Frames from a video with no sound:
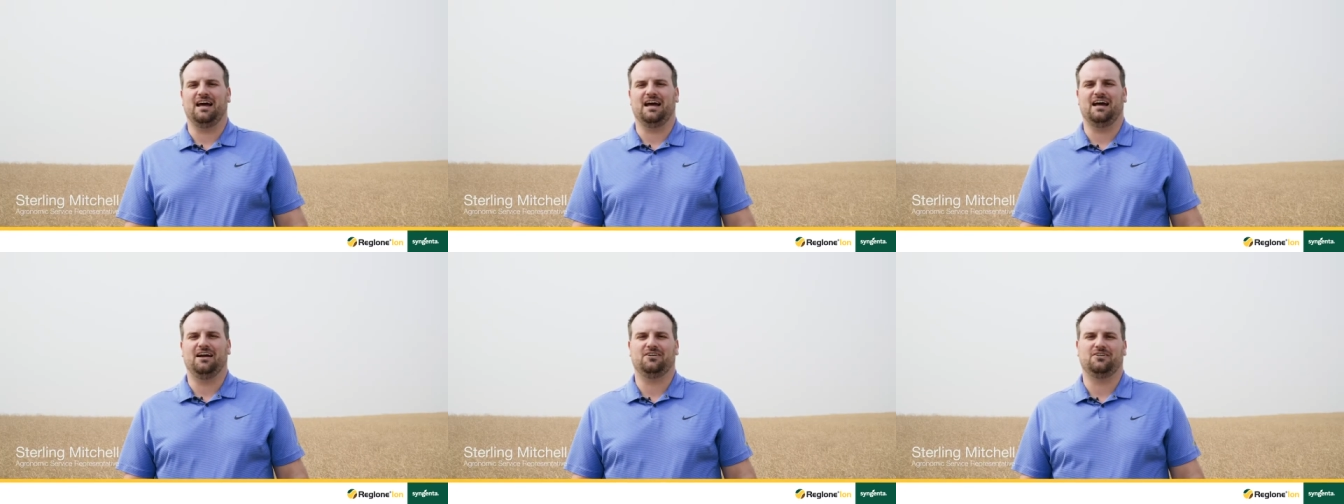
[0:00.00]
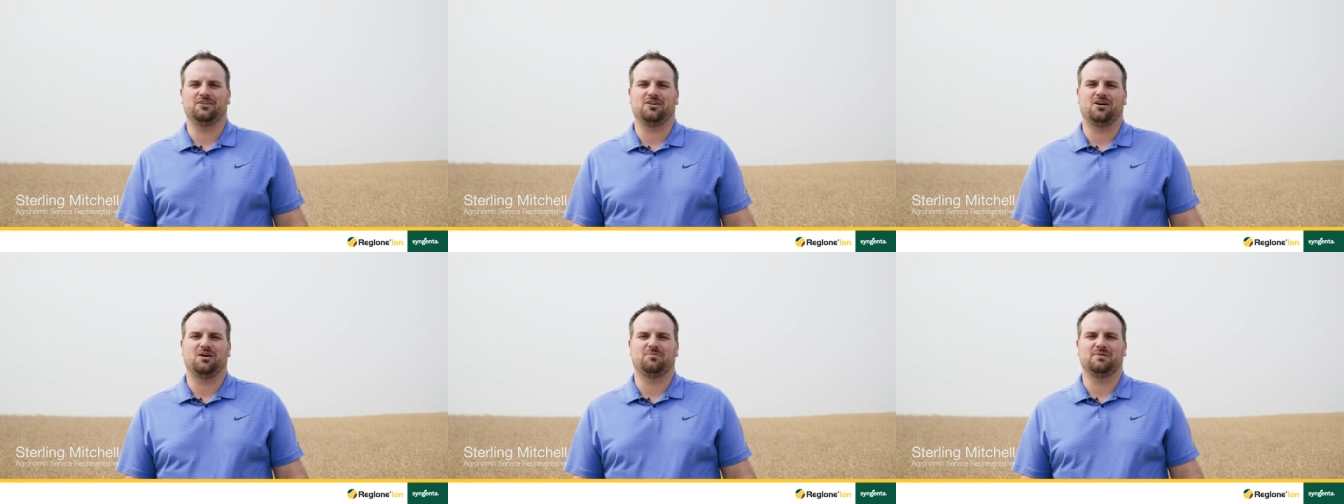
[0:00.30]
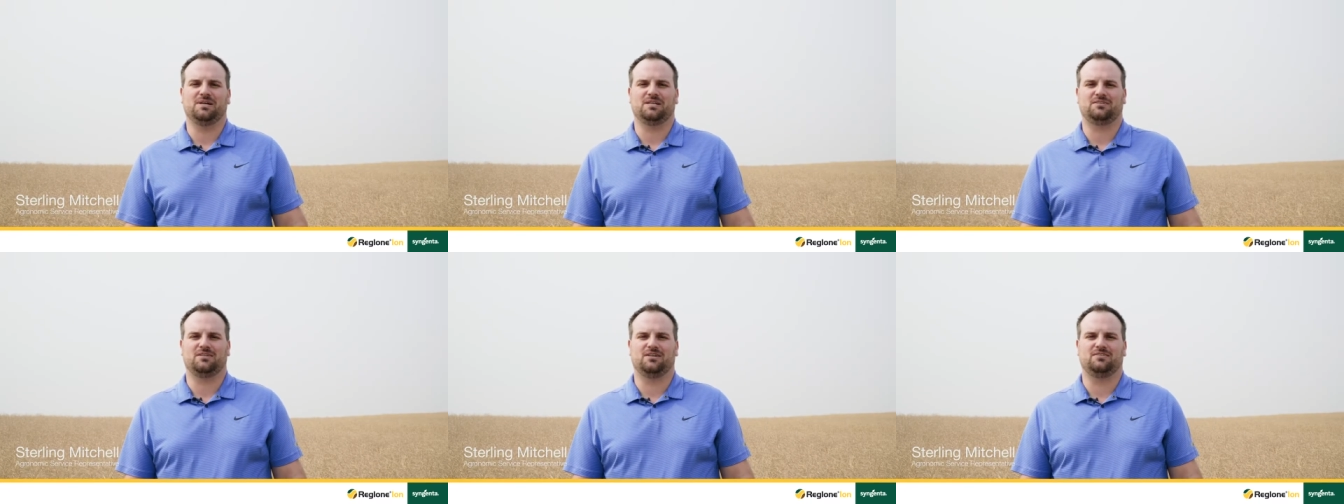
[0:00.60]

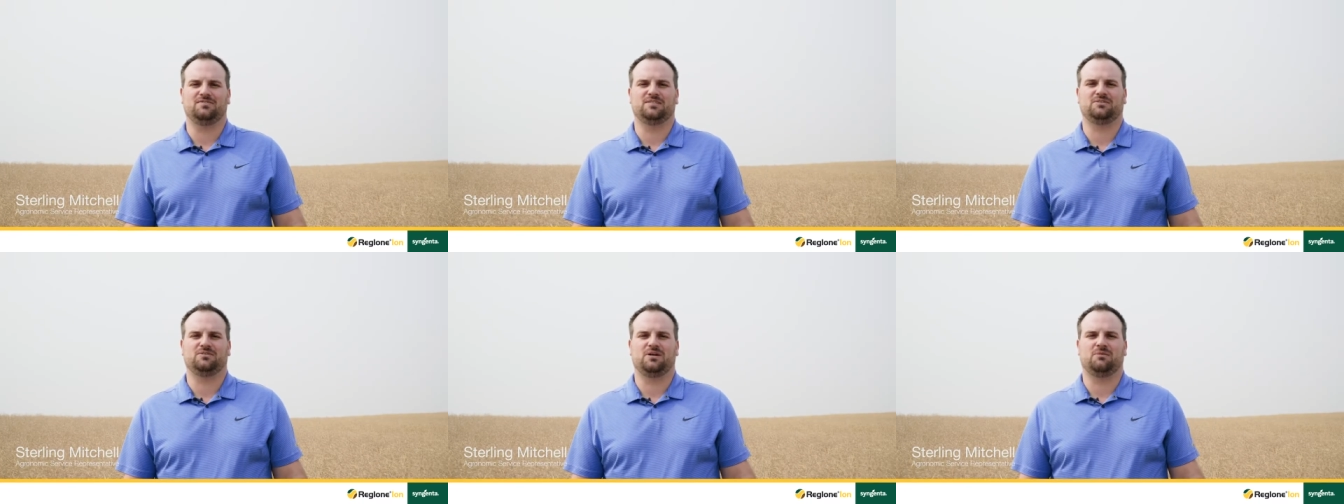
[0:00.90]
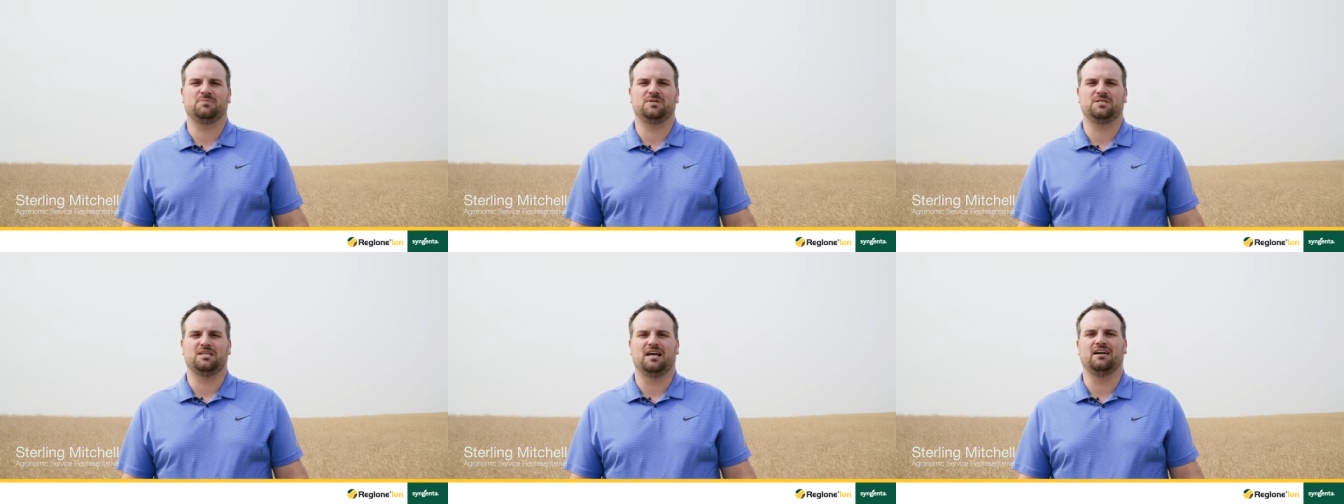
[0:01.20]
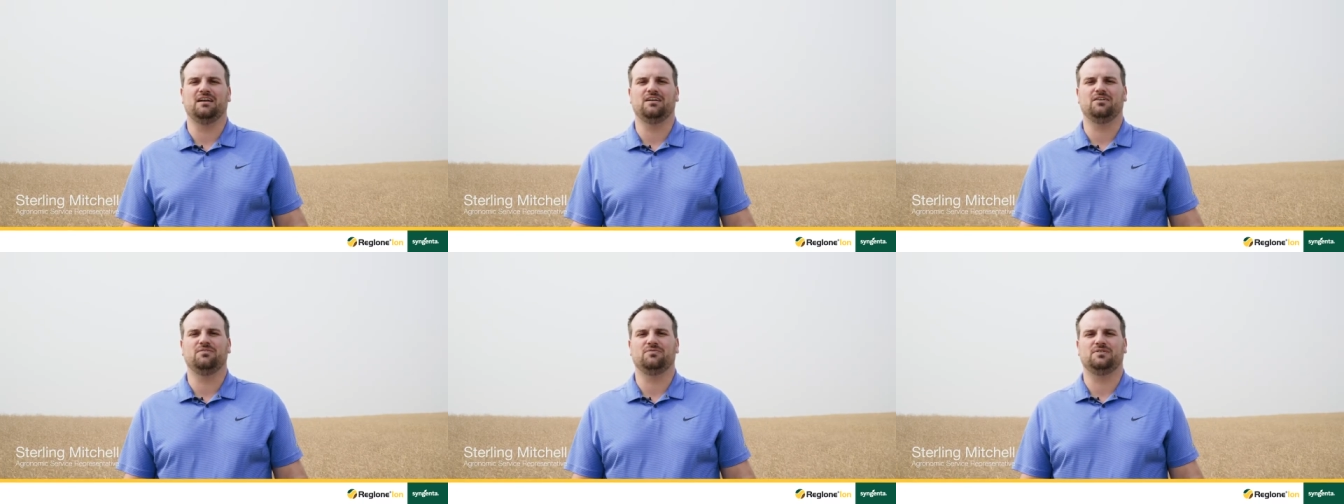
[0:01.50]
Agronomic Service
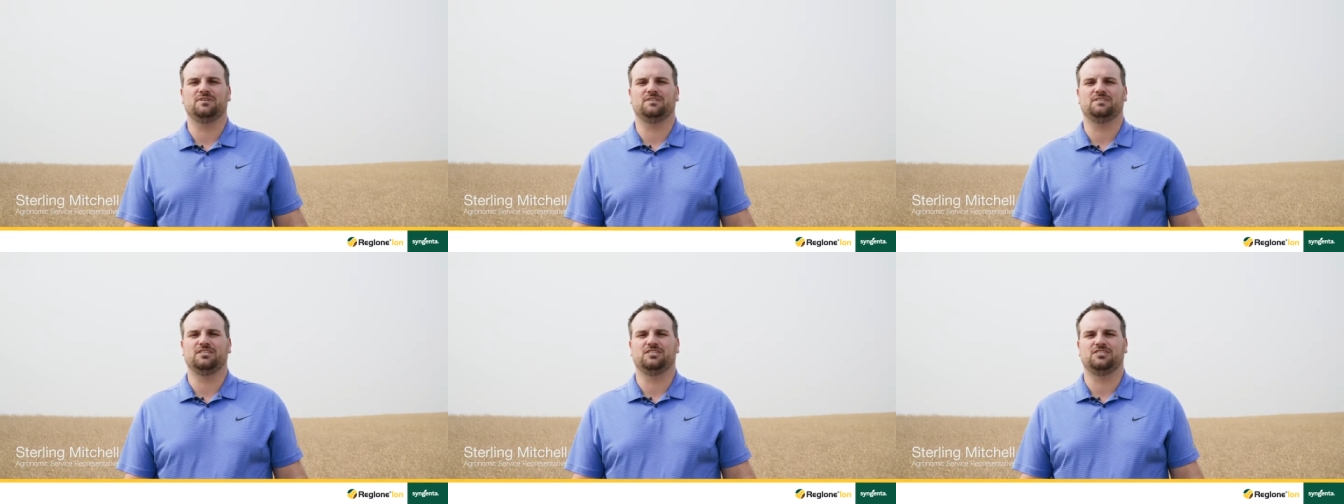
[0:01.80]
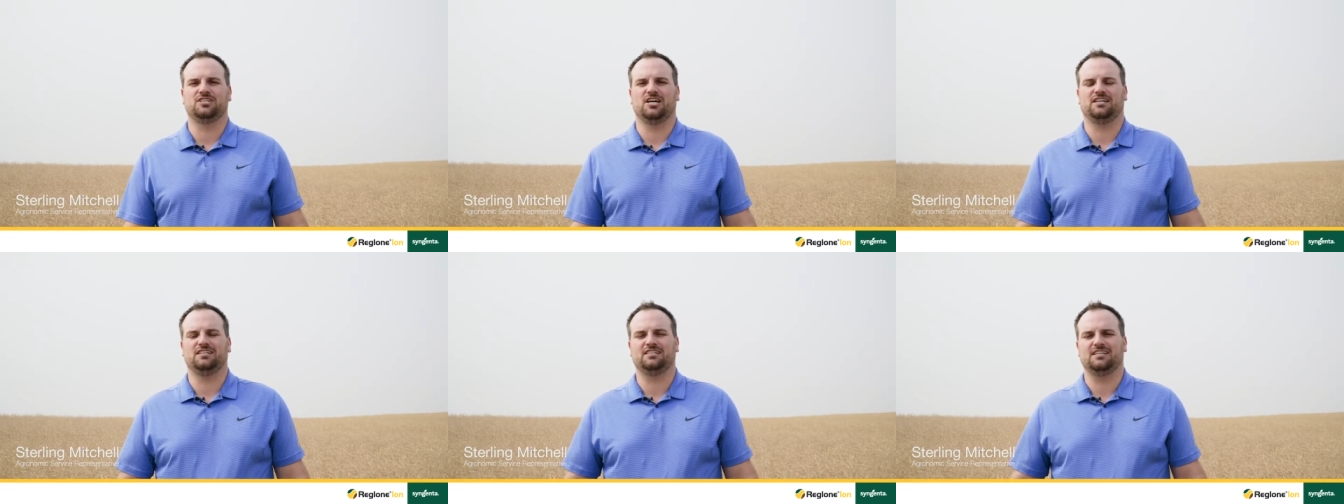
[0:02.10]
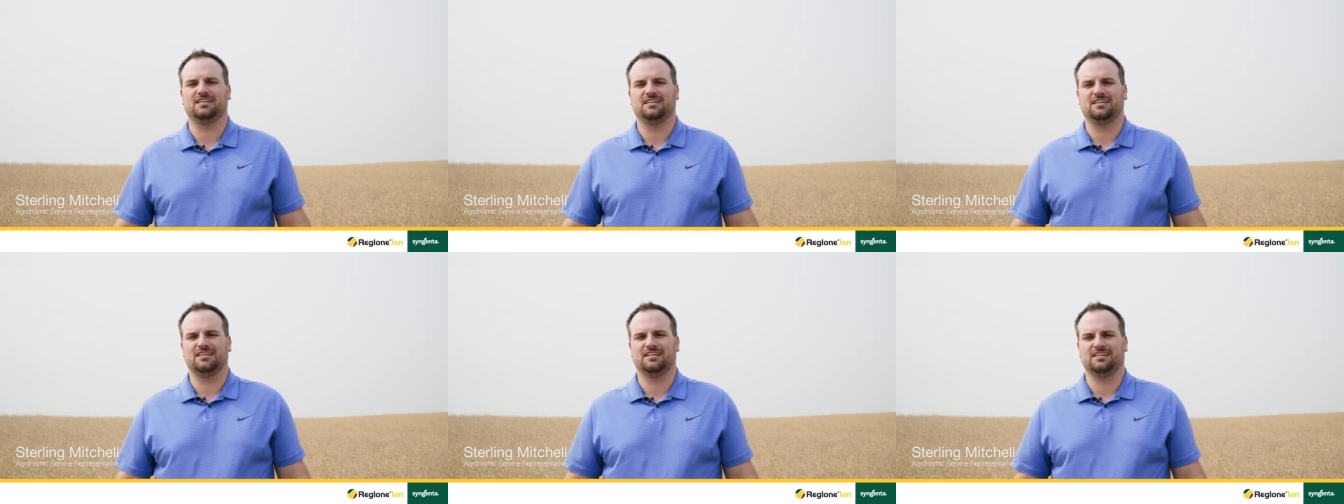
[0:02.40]
Representative with
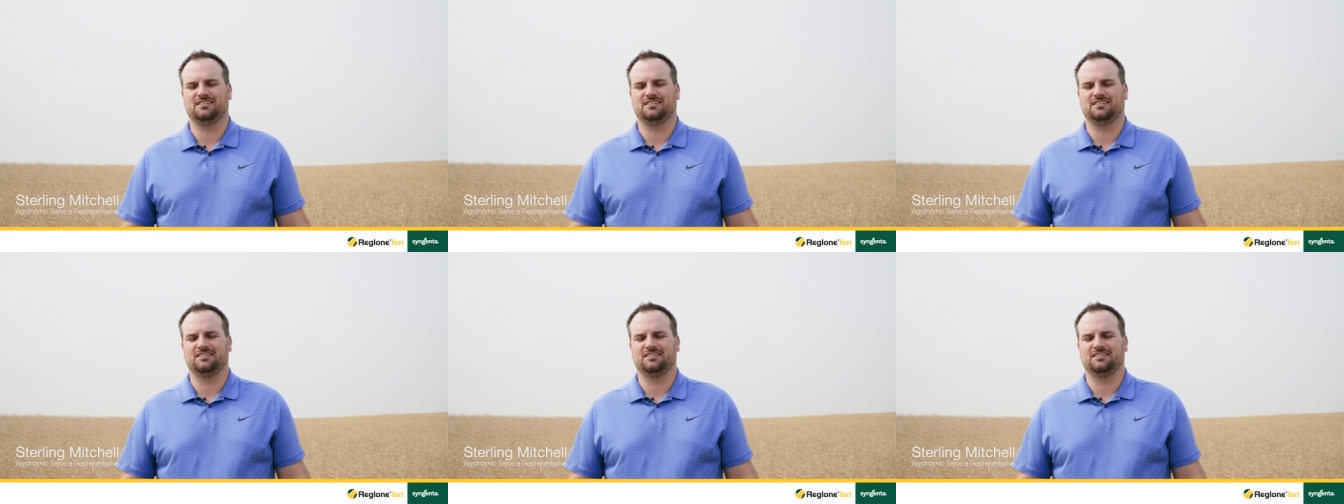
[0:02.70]
Syngenta